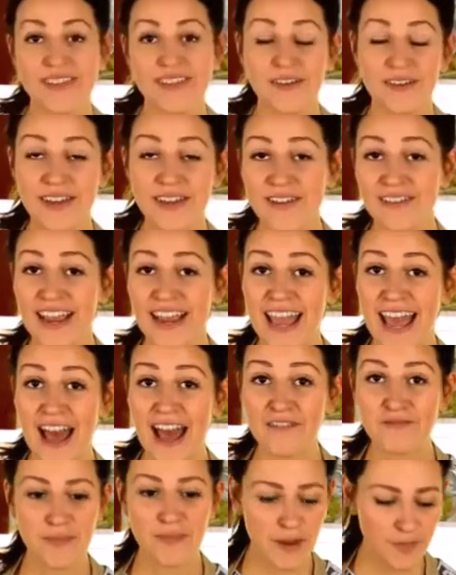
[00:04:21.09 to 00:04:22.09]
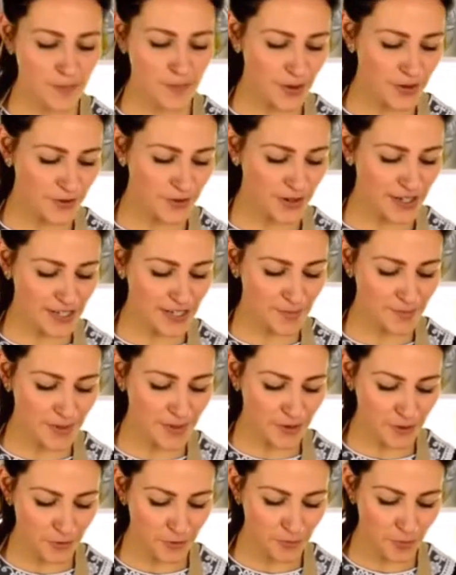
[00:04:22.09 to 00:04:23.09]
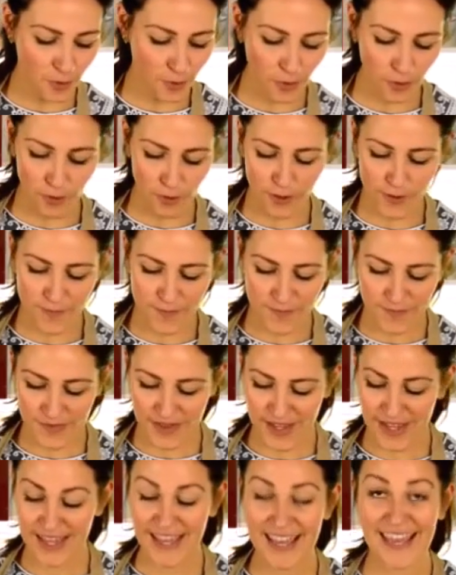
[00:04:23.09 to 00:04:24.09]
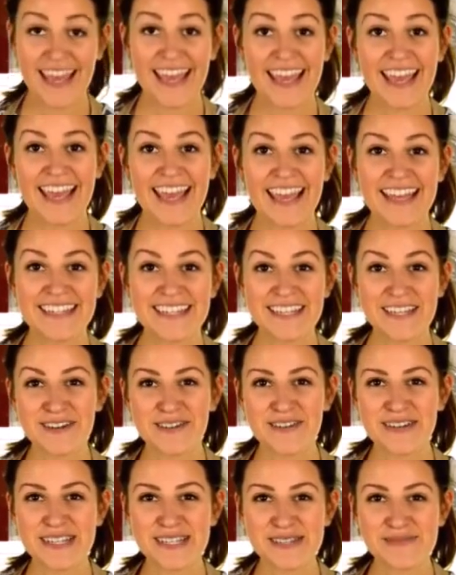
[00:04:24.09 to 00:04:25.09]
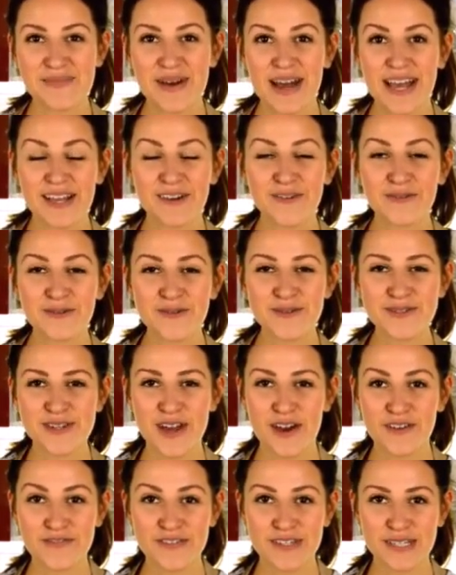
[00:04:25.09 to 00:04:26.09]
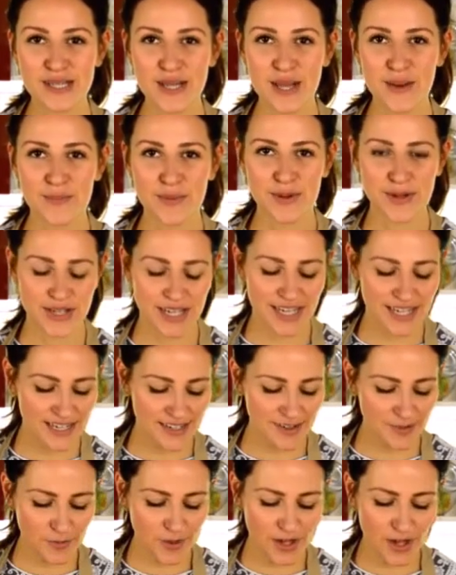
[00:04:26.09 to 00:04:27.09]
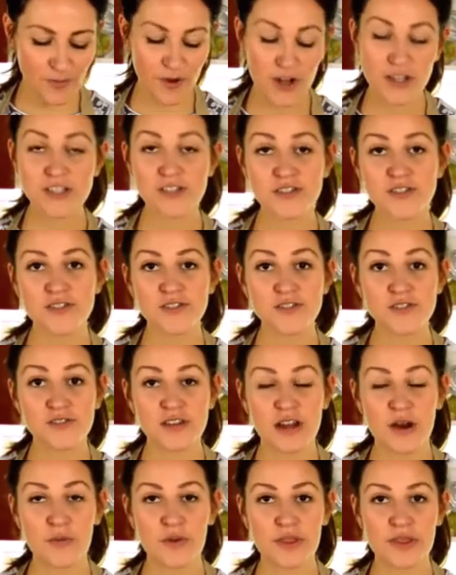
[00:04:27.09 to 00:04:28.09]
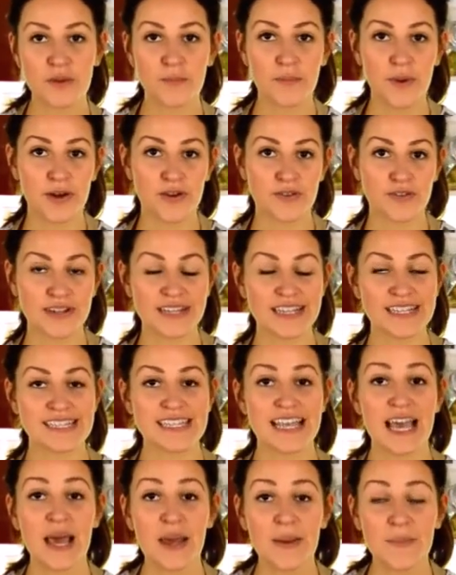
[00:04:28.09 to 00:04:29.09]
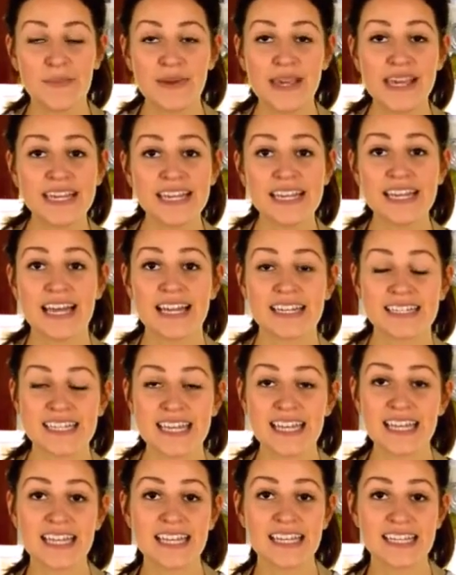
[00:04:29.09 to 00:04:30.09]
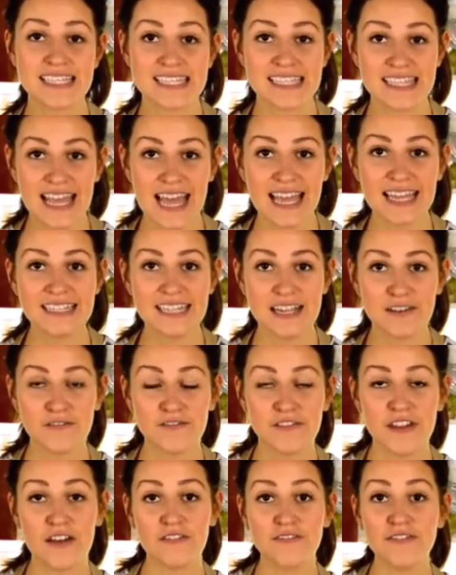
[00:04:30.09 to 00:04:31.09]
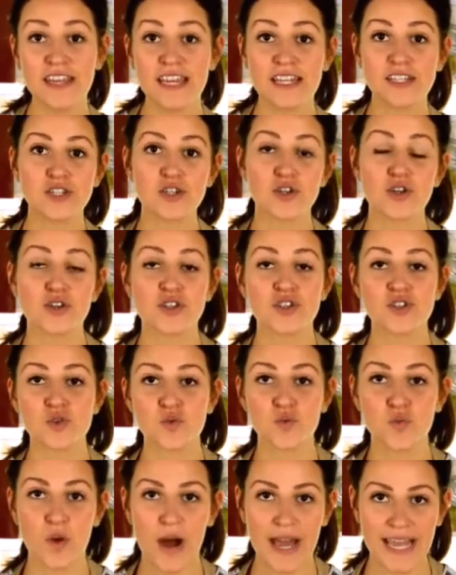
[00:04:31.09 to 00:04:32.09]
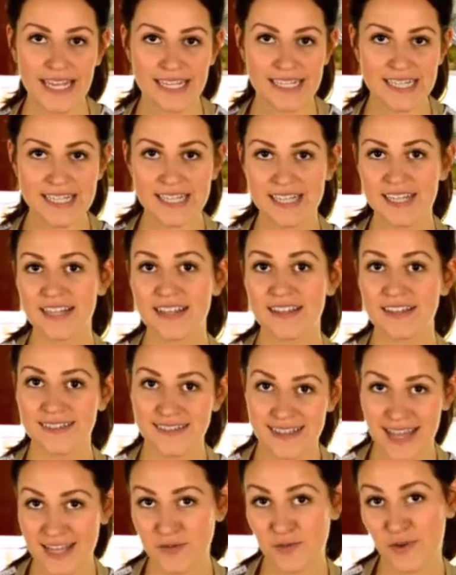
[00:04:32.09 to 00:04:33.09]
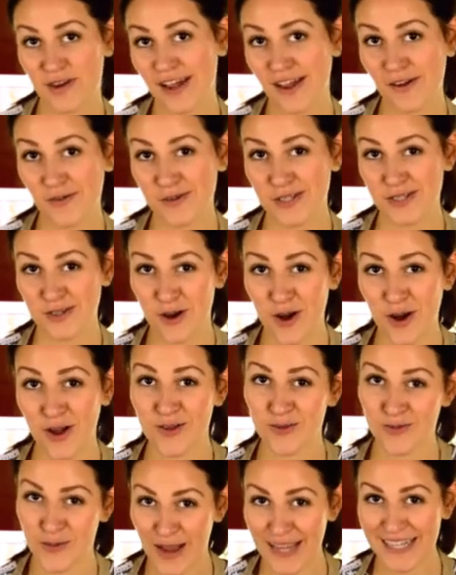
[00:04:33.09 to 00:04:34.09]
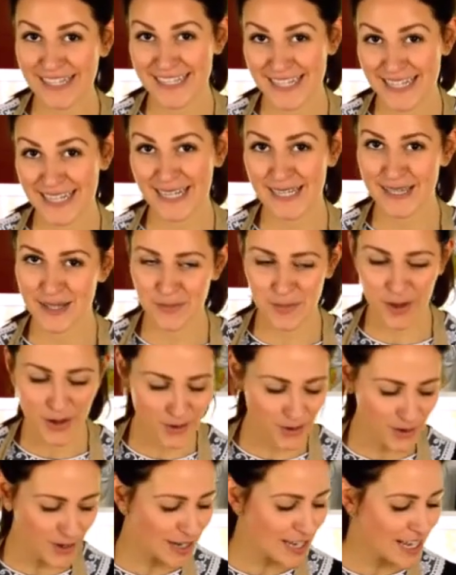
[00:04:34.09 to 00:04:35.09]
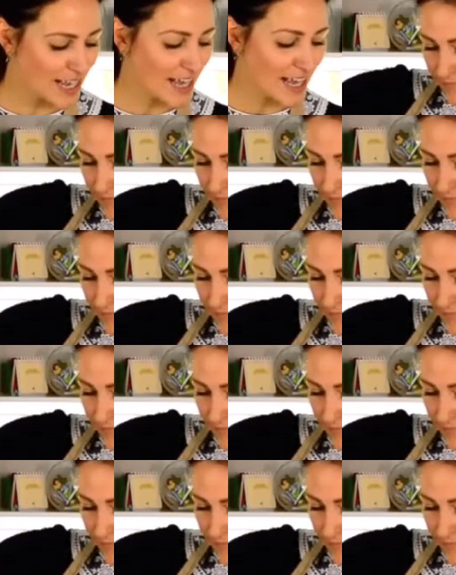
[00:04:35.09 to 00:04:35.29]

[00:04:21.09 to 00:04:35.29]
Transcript: Now here I have my butter in a bigger bowl, and here is my cooled off vanilla pudding. What I want you to do now with the butter is beat it until it is light and fluffy and turns white. That's what I always call whitening the butter.